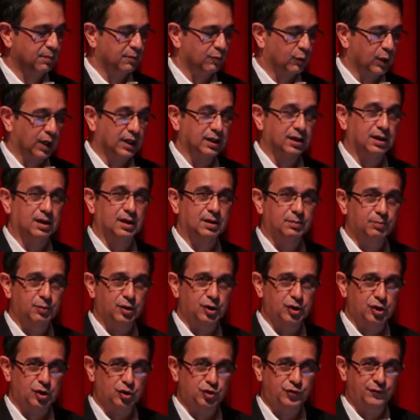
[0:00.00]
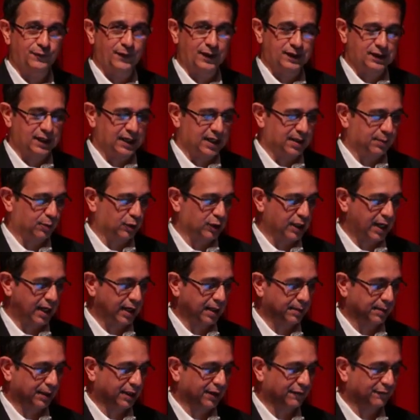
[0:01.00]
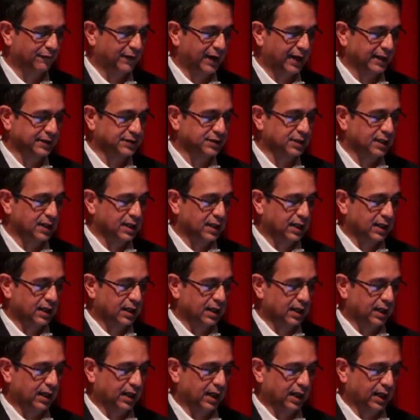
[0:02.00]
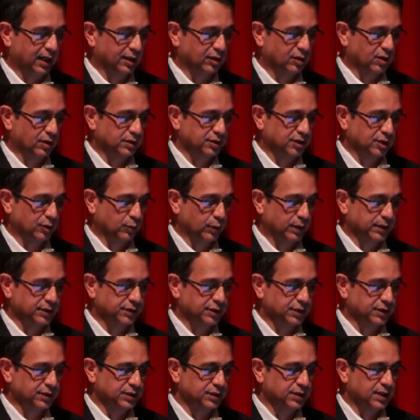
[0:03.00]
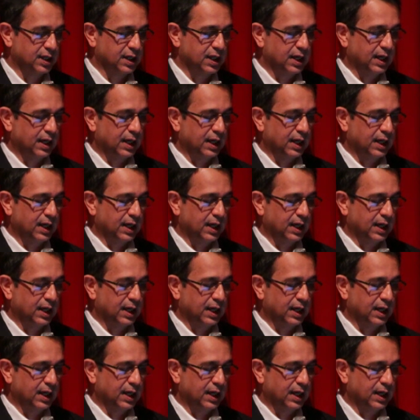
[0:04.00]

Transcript: will produce further hemodynamic effects and consequences.